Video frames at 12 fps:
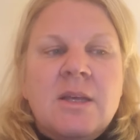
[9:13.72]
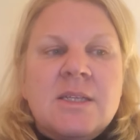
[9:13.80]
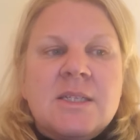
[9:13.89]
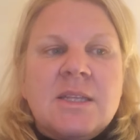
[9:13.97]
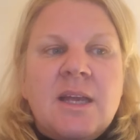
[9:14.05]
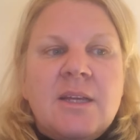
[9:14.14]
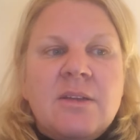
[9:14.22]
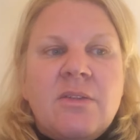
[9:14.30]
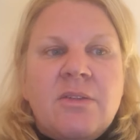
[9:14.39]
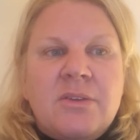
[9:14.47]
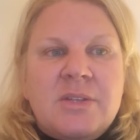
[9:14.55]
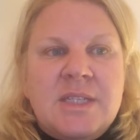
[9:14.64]
Slide
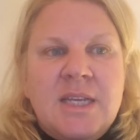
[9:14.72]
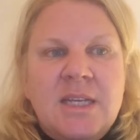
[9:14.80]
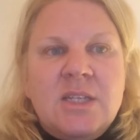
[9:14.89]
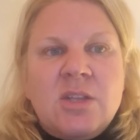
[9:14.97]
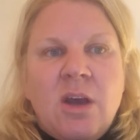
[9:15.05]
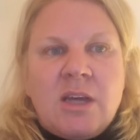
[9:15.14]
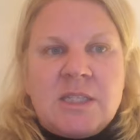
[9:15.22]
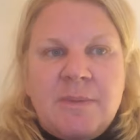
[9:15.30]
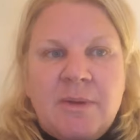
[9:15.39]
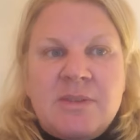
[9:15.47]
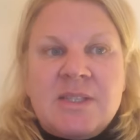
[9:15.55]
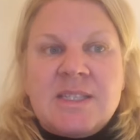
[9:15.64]
13 talks
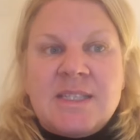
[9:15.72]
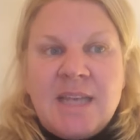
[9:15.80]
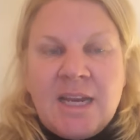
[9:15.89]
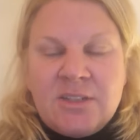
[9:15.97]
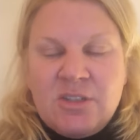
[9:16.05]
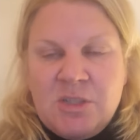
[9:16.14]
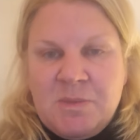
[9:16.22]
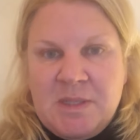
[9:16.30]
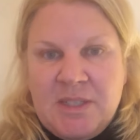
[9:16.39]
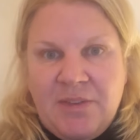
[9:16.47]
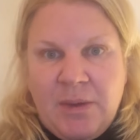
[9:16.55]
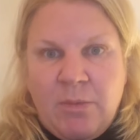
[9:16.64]
about
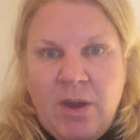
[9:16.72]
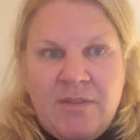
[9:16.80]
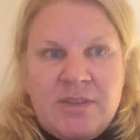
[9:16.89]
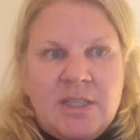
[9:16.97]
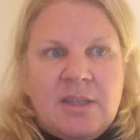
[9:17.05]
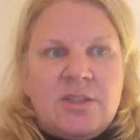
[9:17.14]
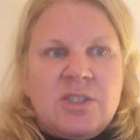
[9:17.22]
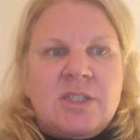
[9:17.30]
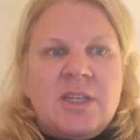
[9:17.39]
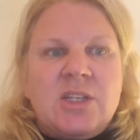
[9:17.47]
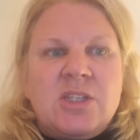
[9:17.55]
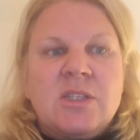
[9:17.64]
sector-specific privacy
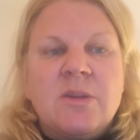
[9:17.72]
legislation.